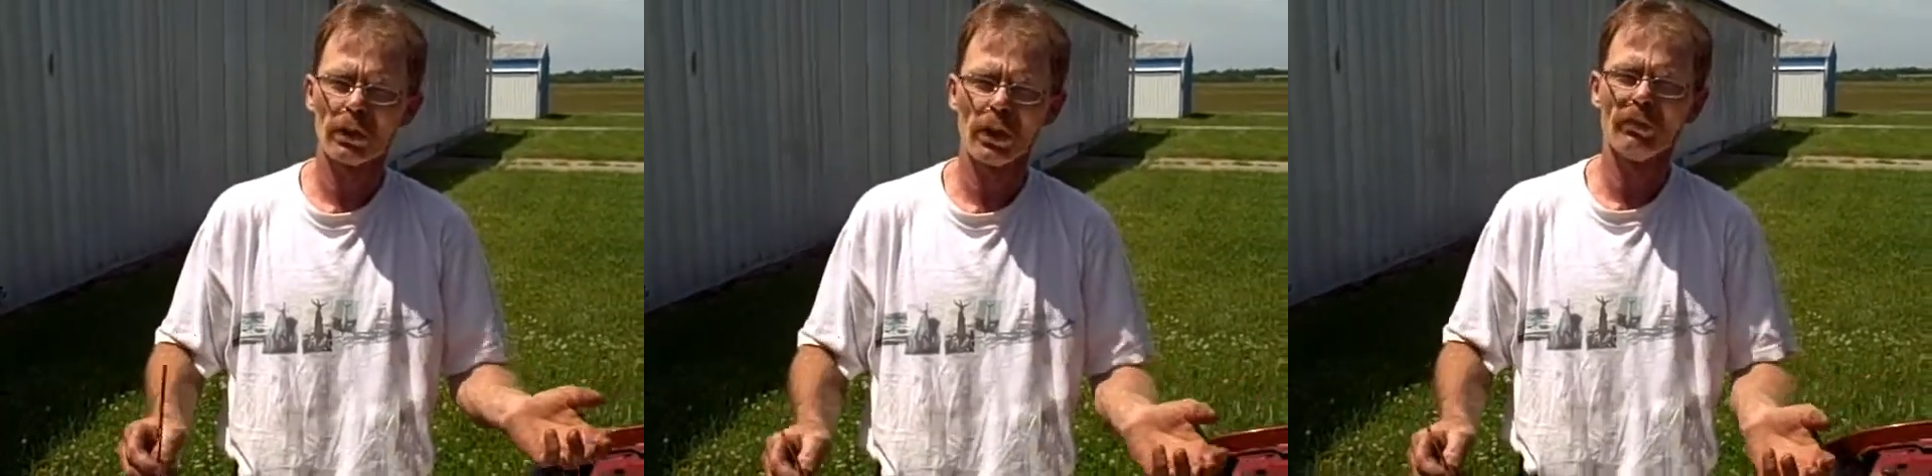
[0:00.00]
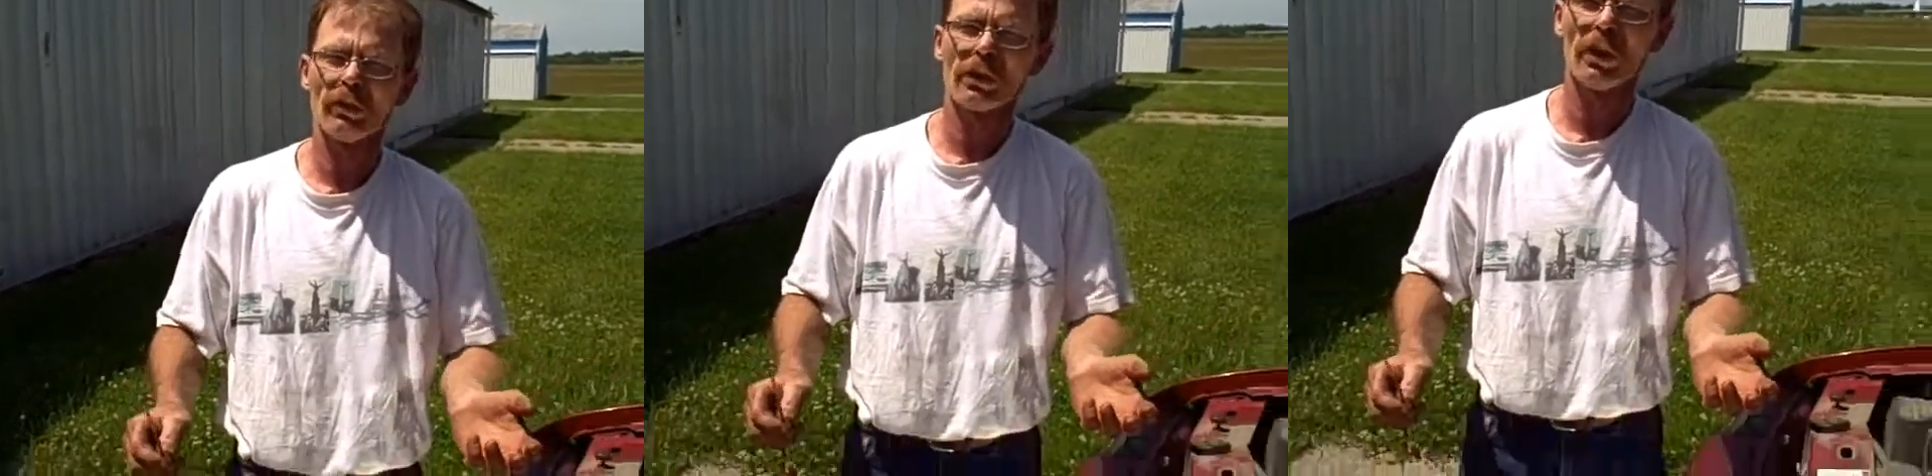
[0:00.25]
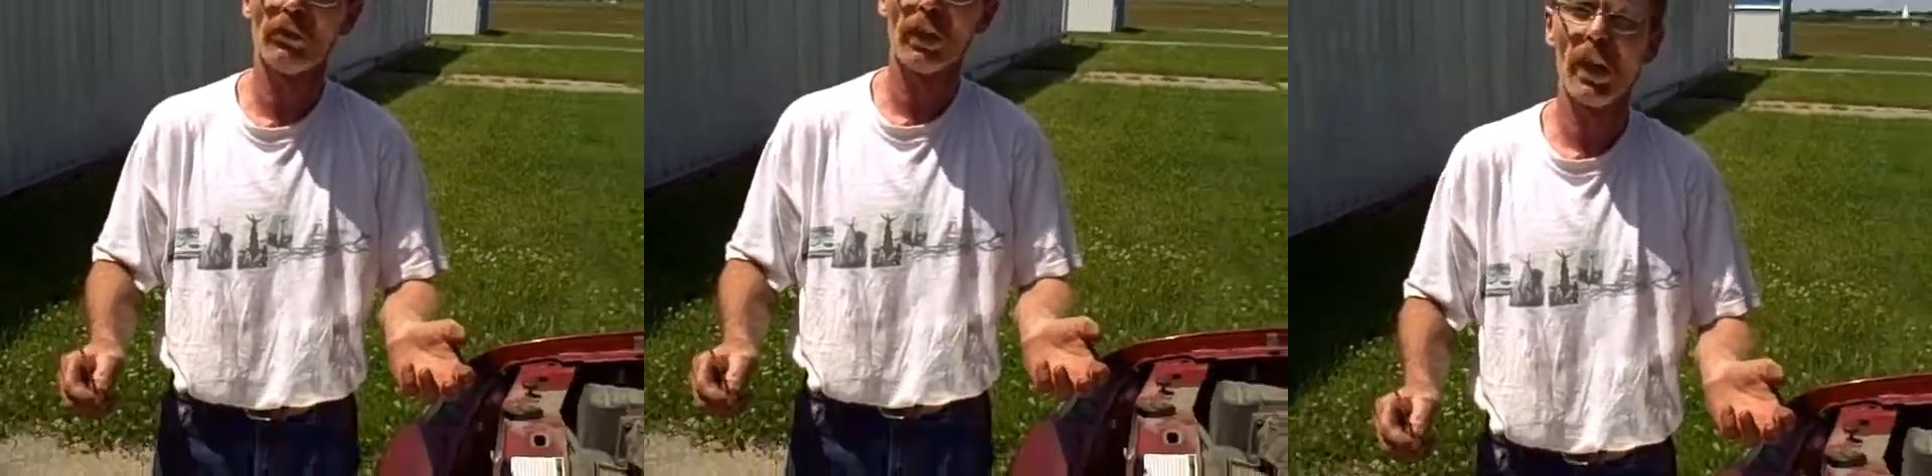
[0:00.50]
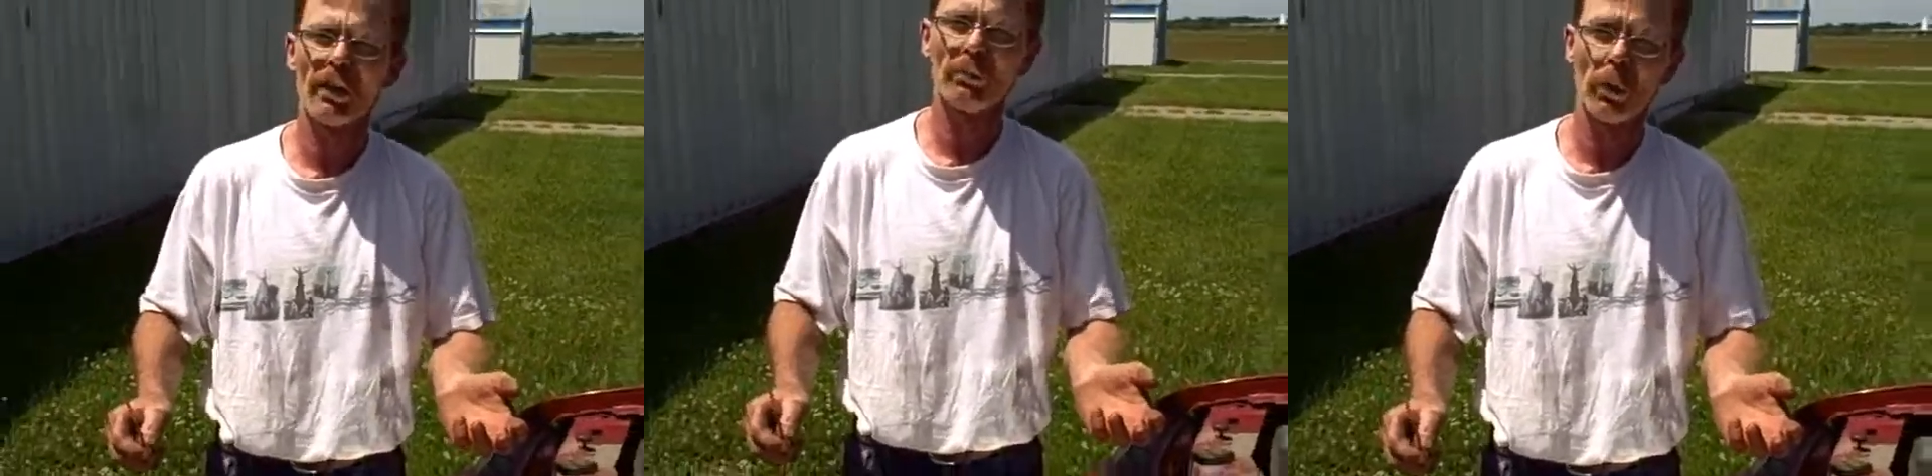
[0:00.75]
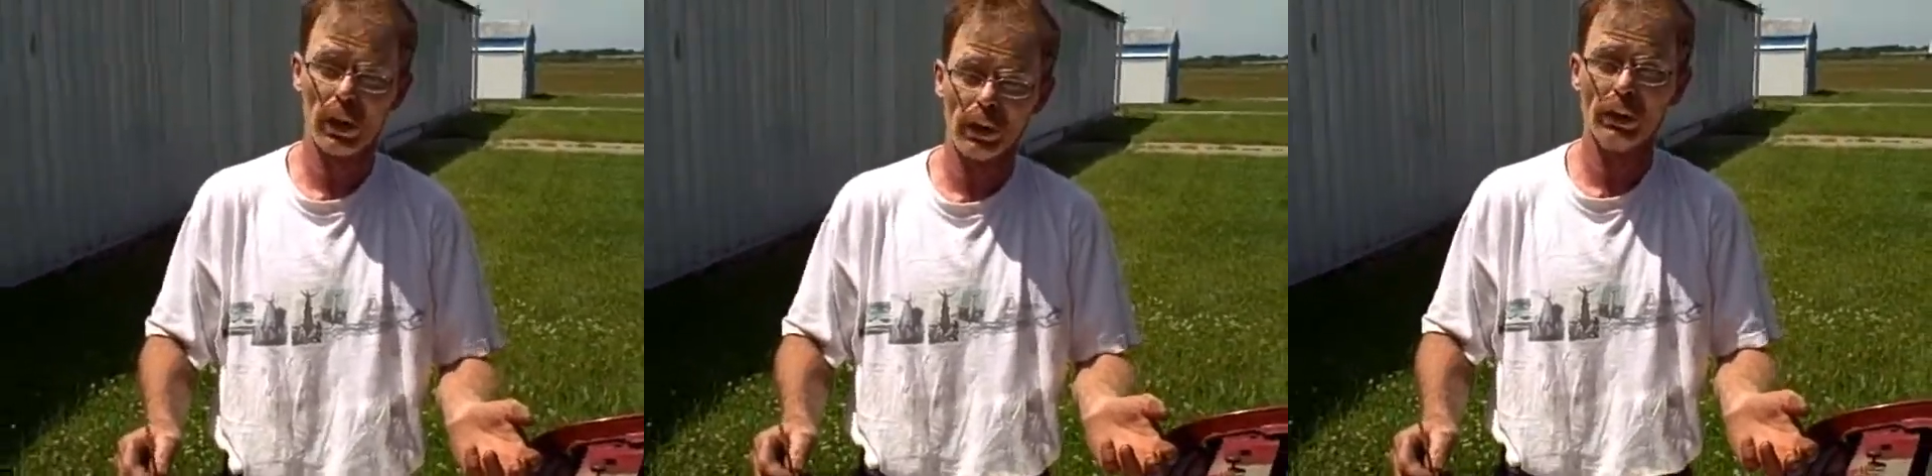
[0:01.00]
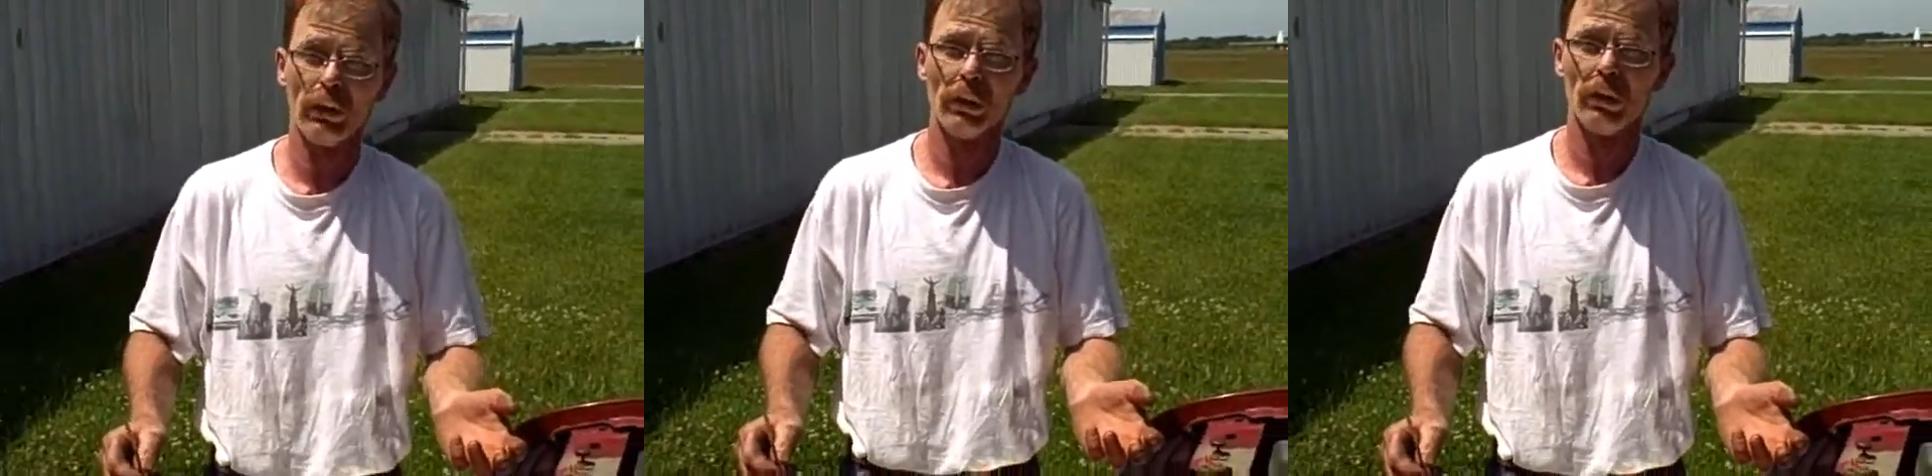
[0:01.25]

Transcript: save yourself a lot of money.